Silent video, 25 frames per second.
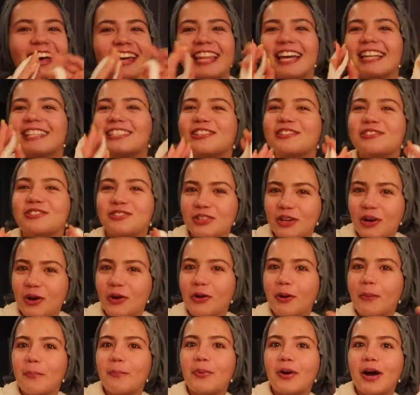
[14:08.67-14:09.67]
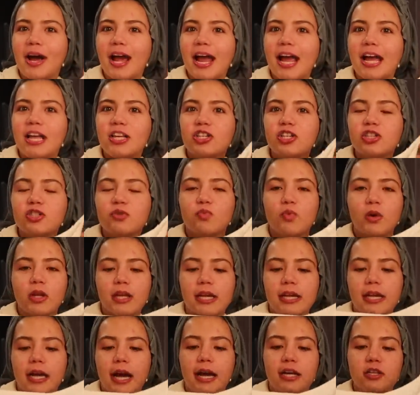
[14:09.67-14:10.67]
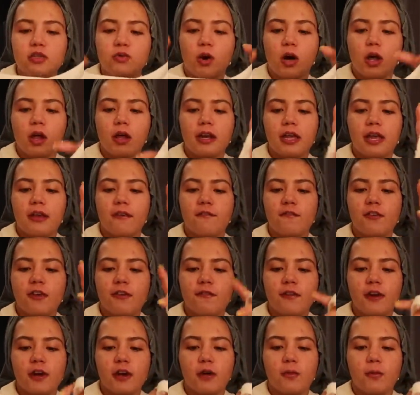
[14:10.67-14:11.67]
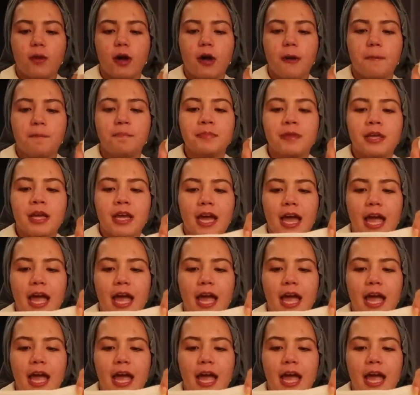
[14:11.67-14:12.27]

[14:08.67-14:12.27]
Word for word: Okay, that's a joke, but it's just really nice quality. It fit very well.